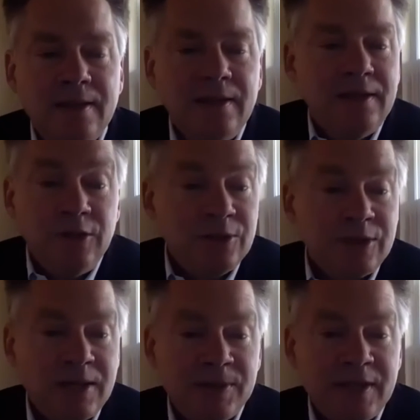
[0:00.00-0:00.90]
The New York
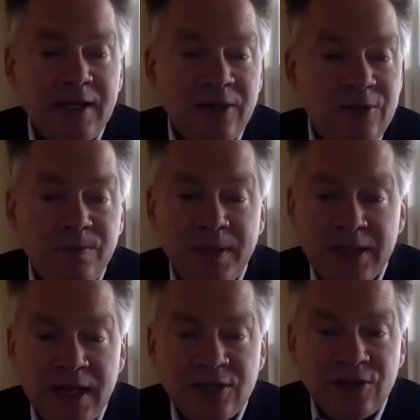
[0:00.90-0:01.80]
Times is not alone. Big
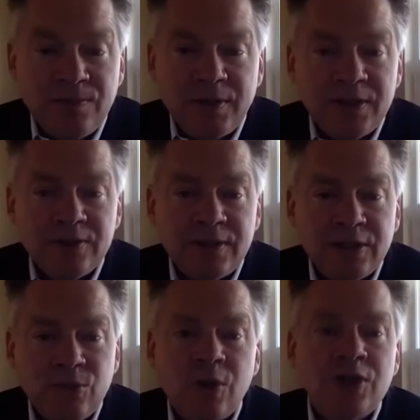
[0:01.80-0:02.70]
national players like
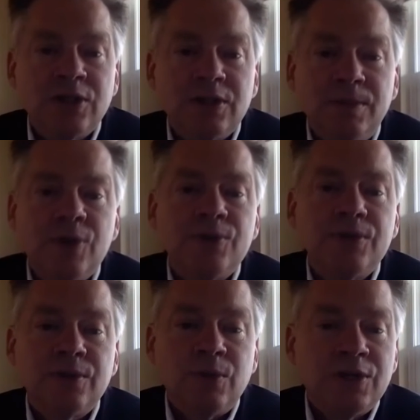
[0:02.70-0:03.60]
the Washington Post,
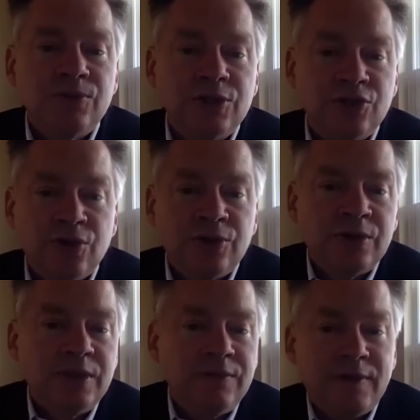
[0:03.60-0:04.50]
the Wall Street
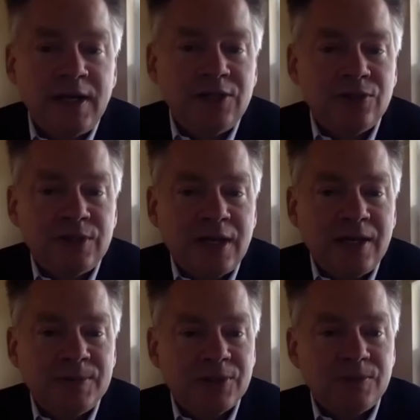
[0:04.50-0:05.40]
Journal, and Financial
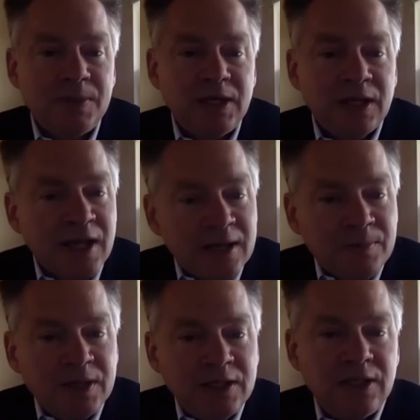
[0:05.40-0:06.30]
Times are spending a lot of
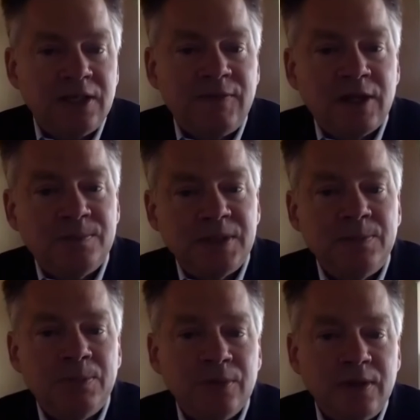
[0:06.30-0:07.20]
money to develop
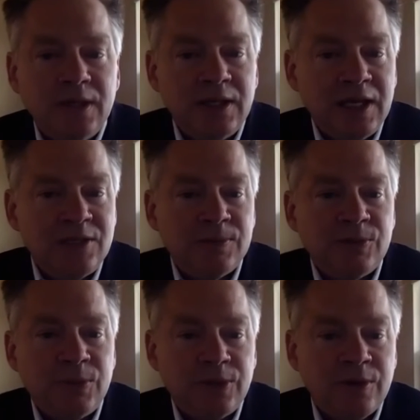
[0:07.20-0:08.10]
deeper engagements
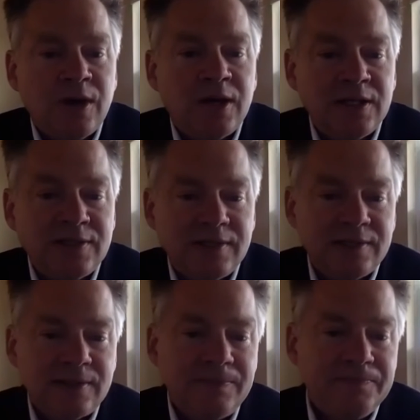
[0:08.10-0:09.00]
with their audiences.